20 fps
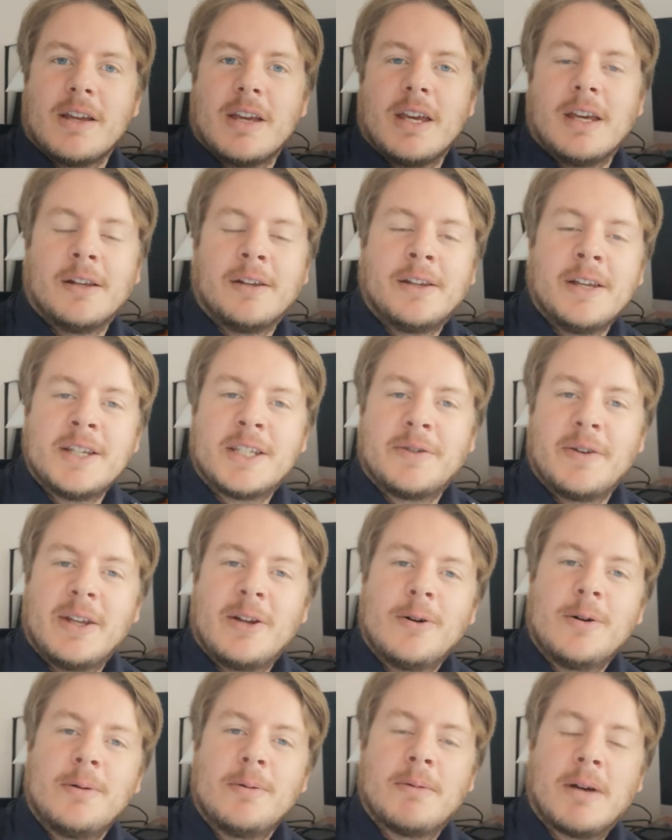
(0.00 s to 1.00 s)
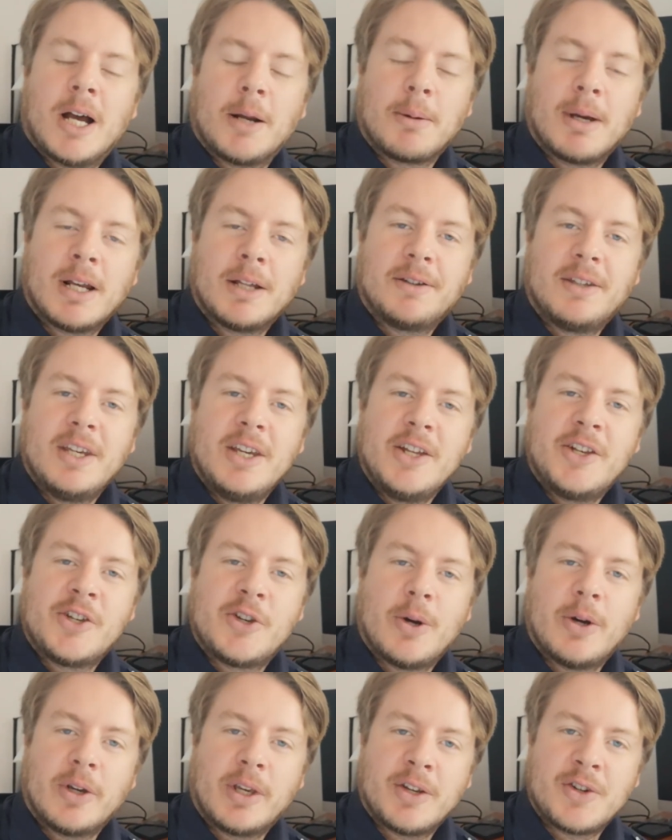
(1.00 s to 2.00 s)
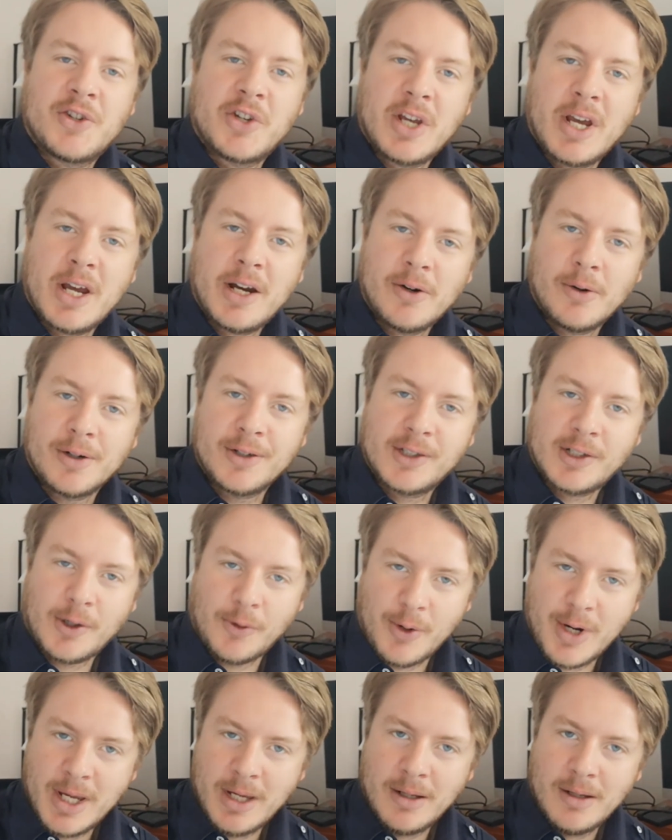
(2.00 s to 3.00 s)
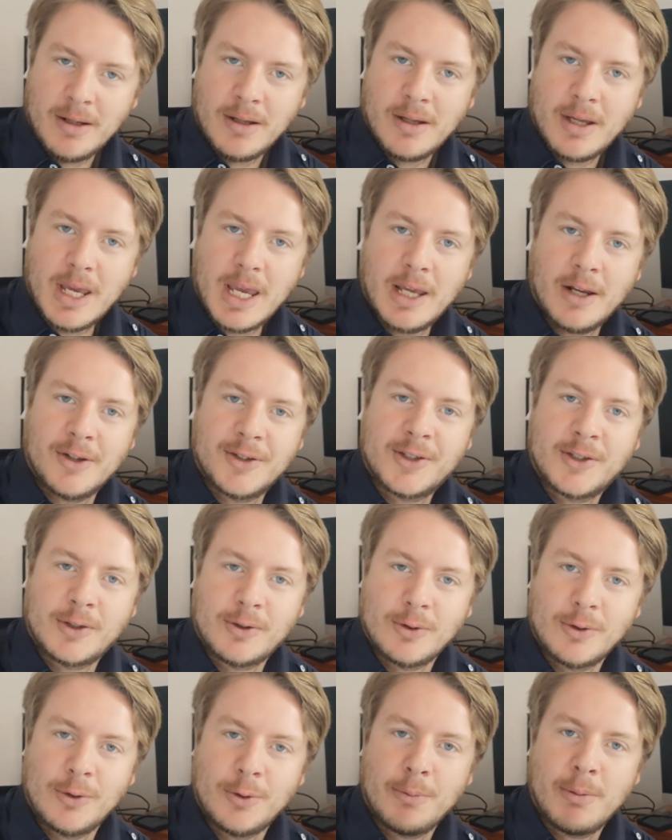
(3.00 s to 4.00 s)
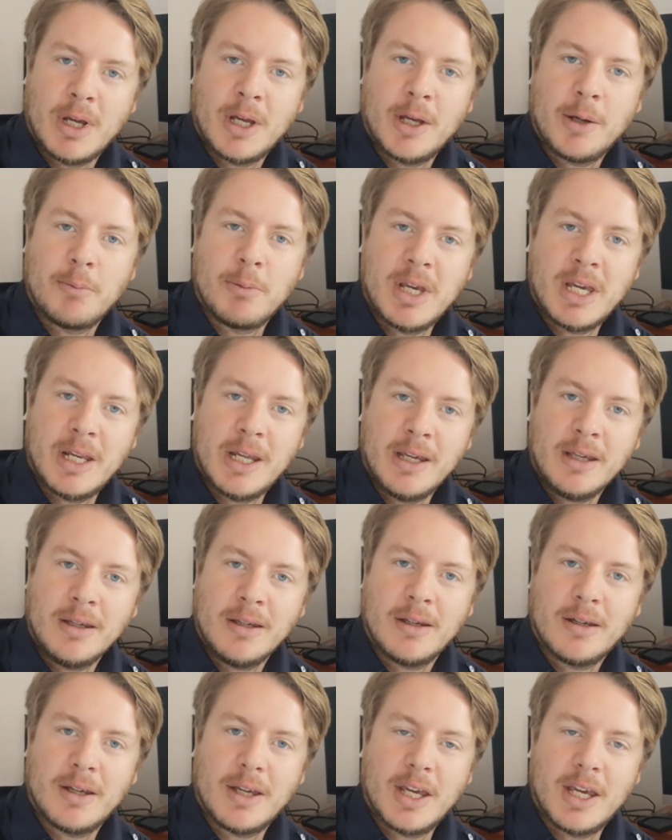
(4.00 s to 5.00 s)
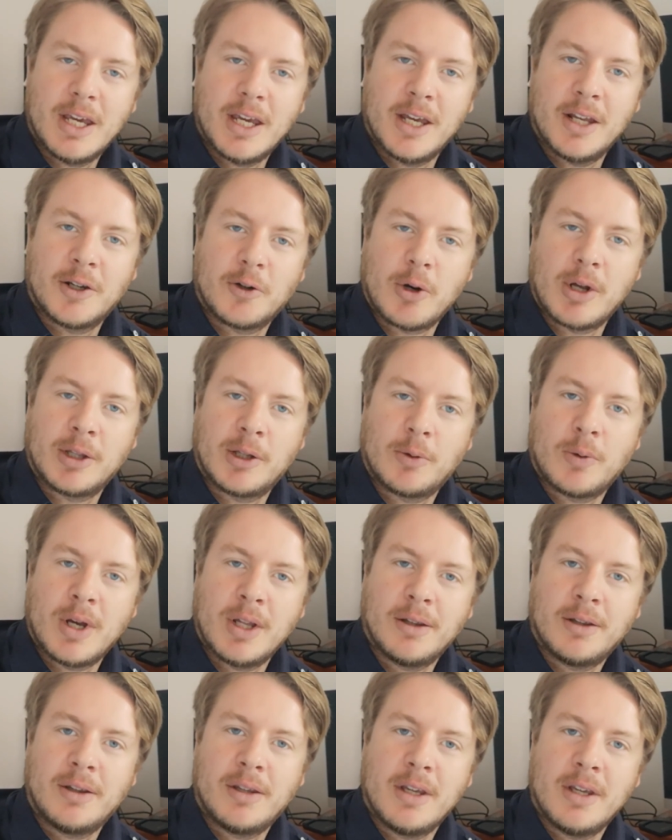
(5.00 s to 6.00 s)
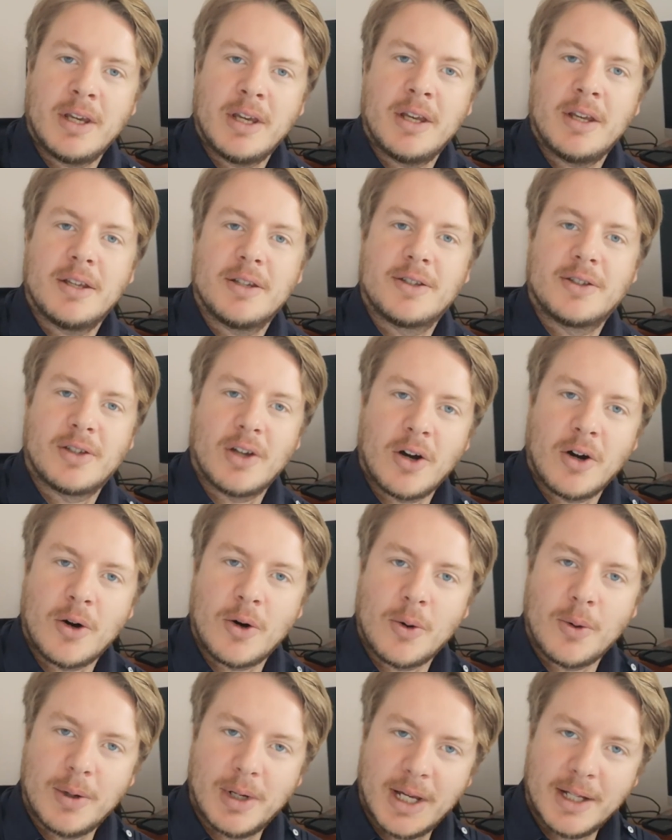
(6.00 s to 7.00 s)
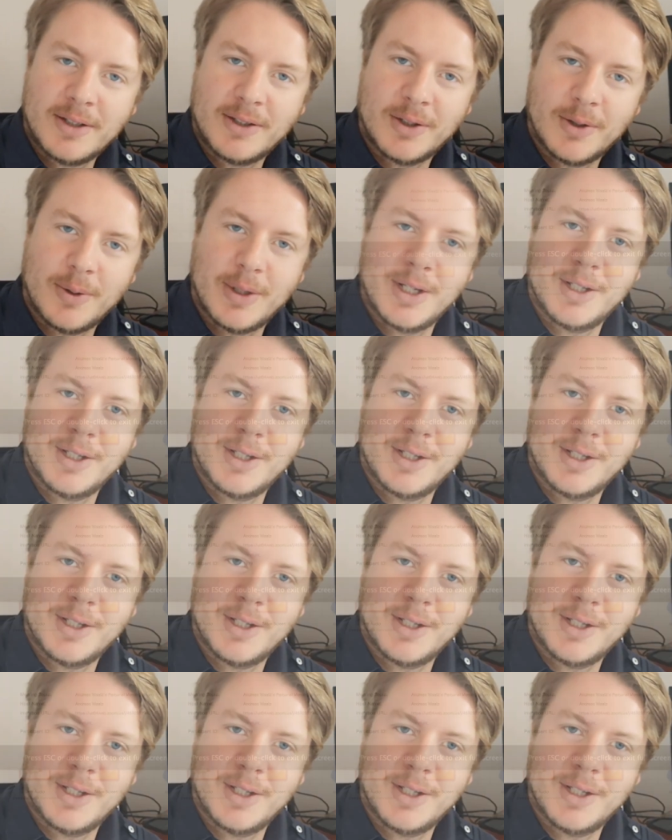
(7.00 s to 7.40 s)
In this video, I'm gonna teach you I can share your screen in a Zoom meeting in 2020, so let's do